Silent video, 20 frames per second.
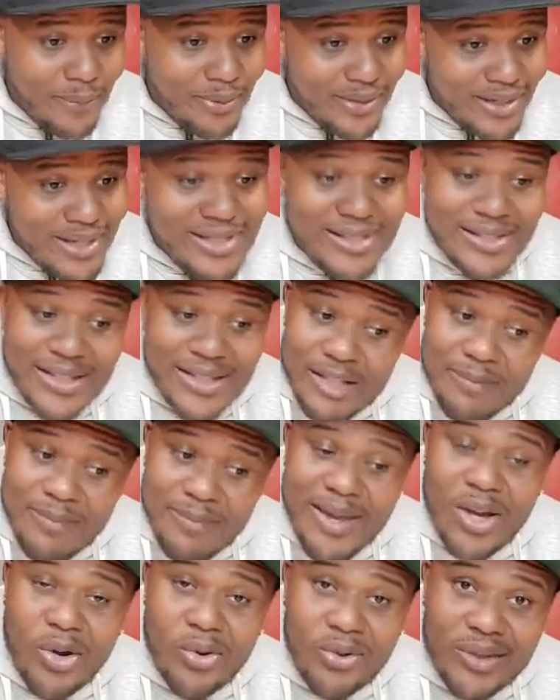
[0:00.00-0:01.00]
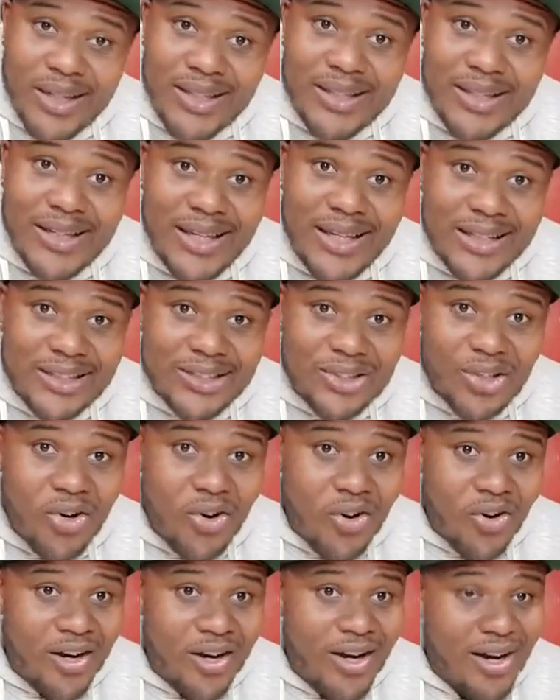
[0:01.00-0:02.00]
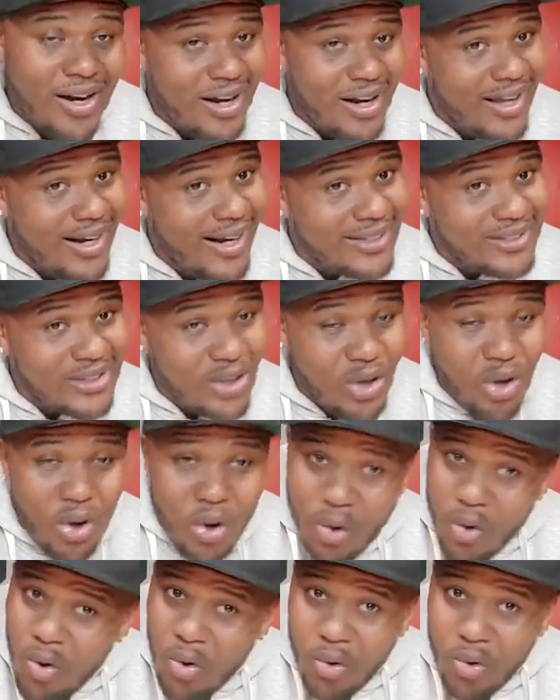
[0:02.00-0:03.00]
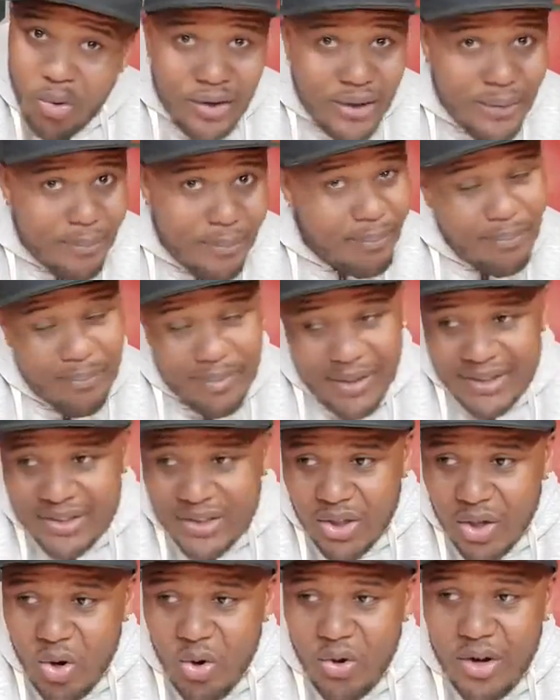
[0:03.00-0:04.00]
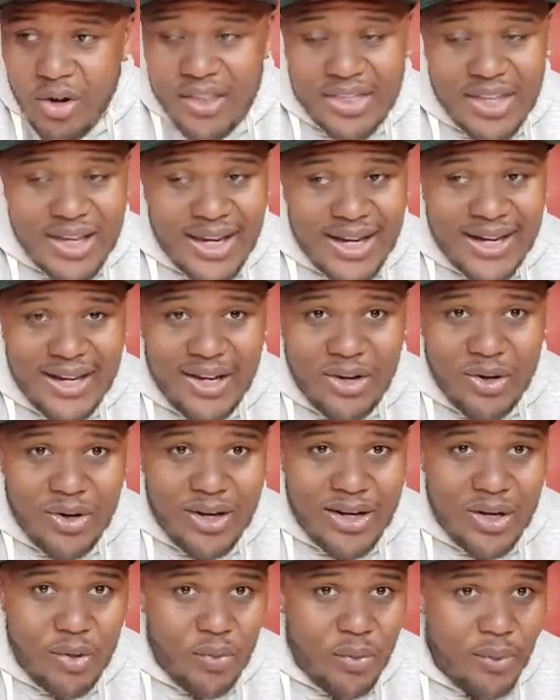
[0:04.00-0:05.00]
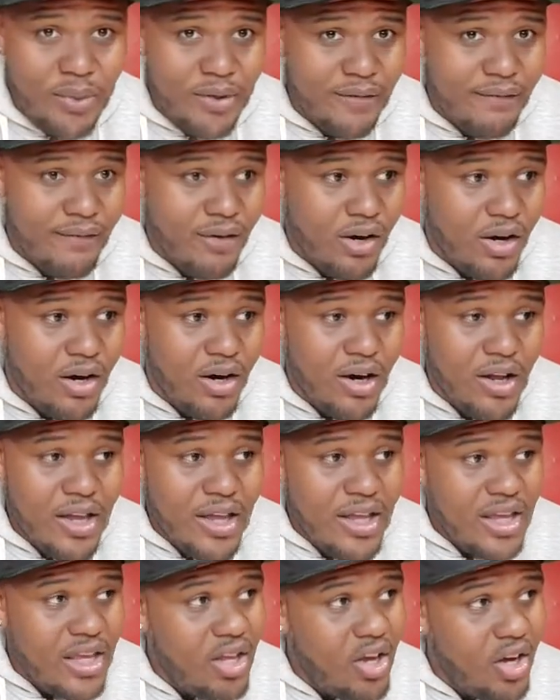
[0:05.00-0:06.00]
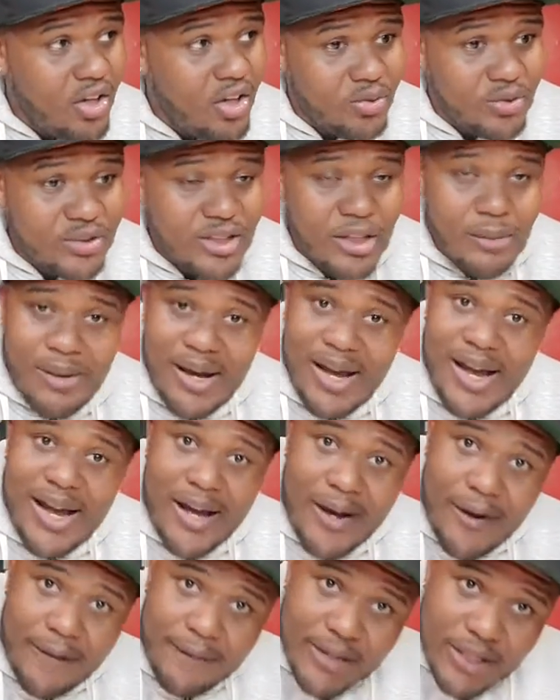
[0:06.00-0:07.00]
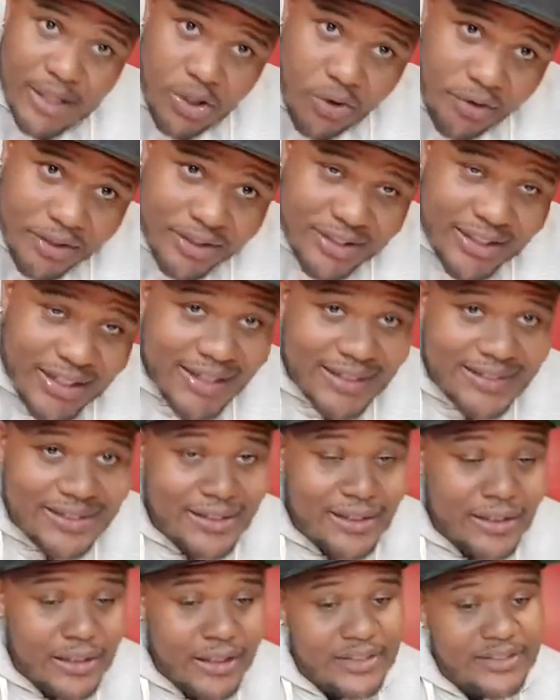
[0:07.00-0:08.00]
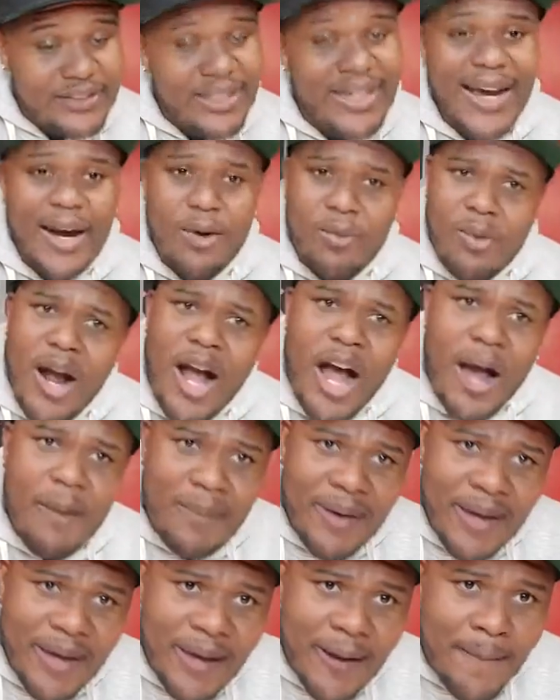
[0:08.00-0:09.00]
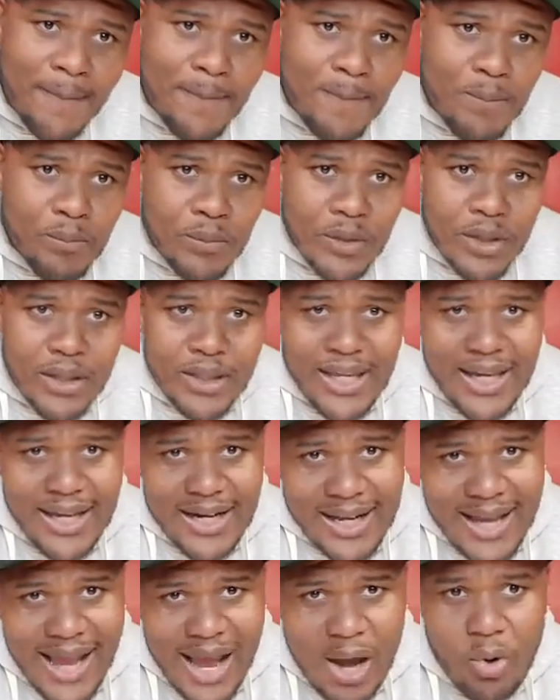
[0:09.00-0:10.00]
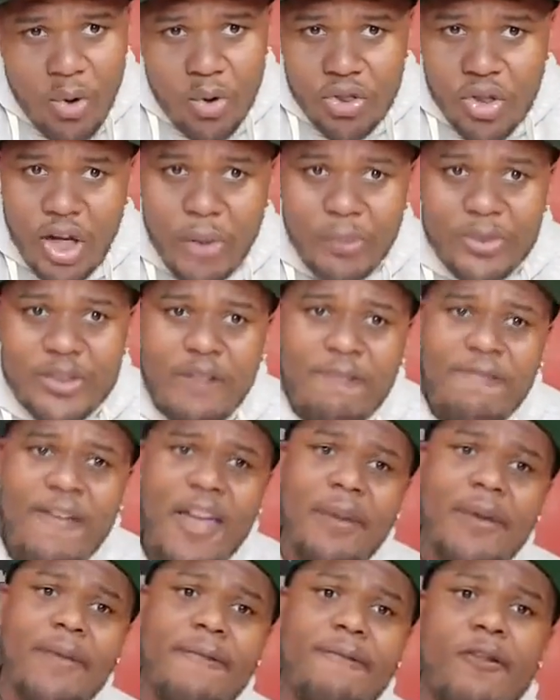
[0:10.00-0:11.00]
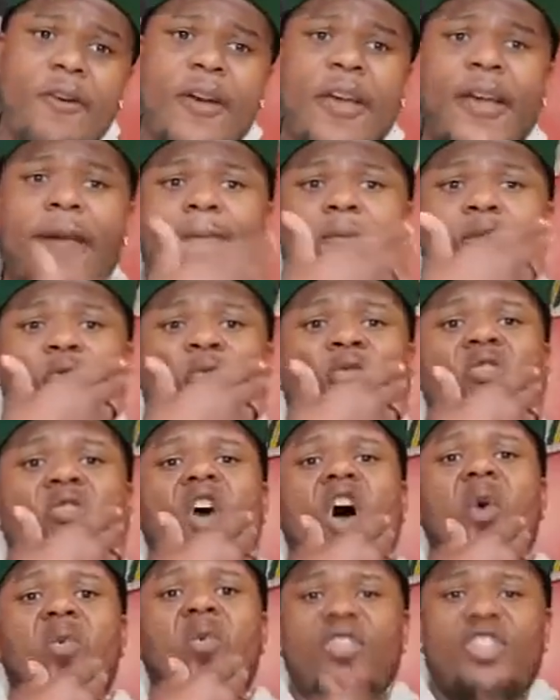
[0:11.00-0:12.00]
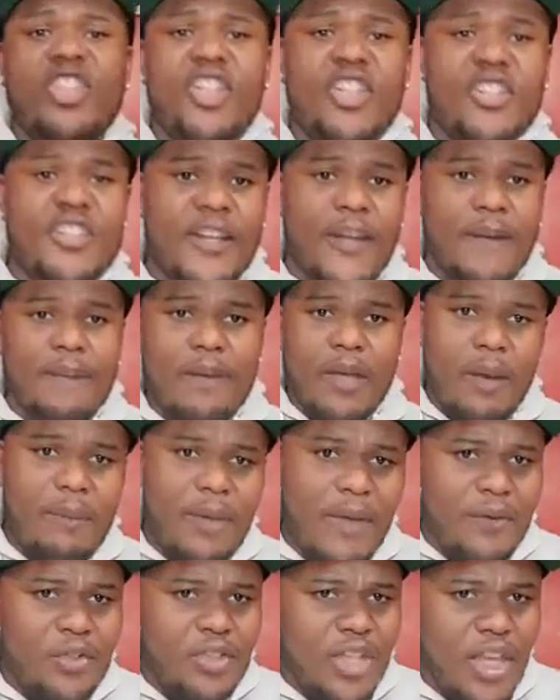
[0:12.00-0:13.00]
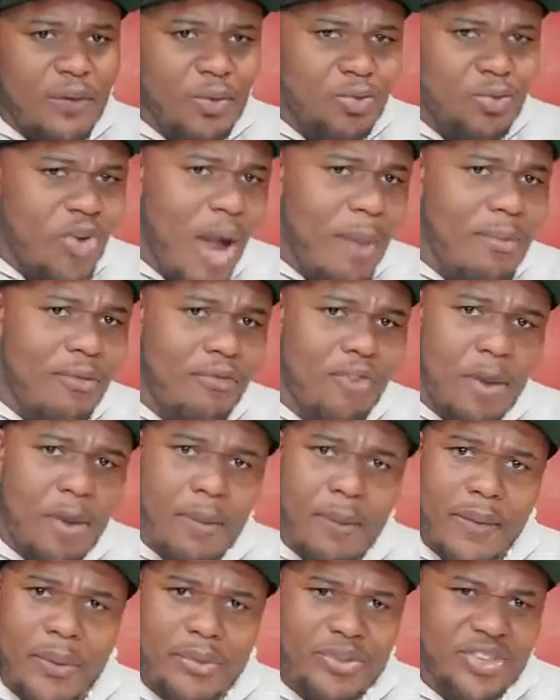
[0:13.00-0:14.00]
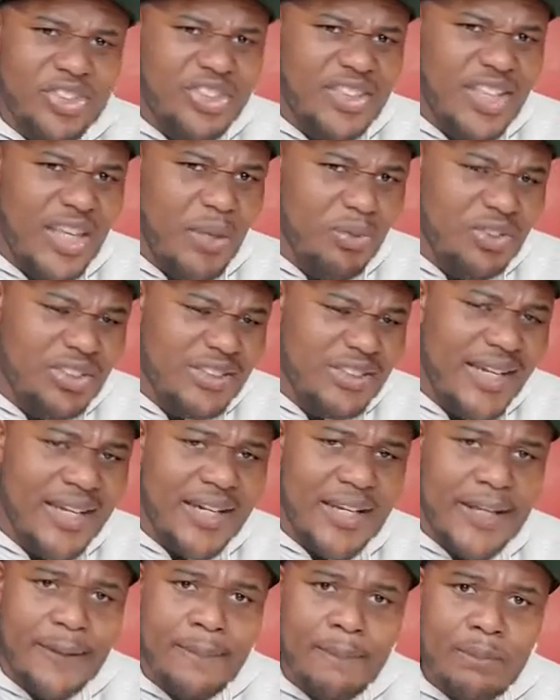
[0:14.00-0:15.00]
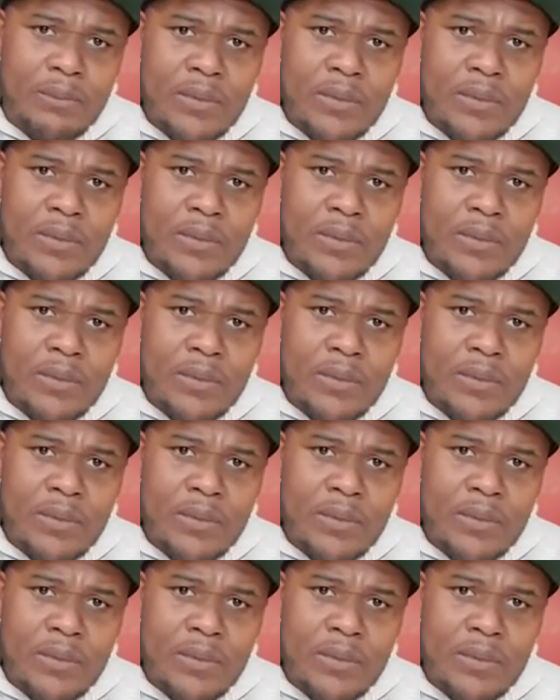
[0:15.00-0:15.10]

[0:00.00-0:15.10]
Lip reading: he said this man gonna lead the league in scoring. Now that's the only thing I didn't quite agree with LeVar. He also saying about how he learned his lesson, because they got robbed, man. They had a guy who thought was a family friend, who thought was good to them. I mean, he was robbing from him. He was stealing.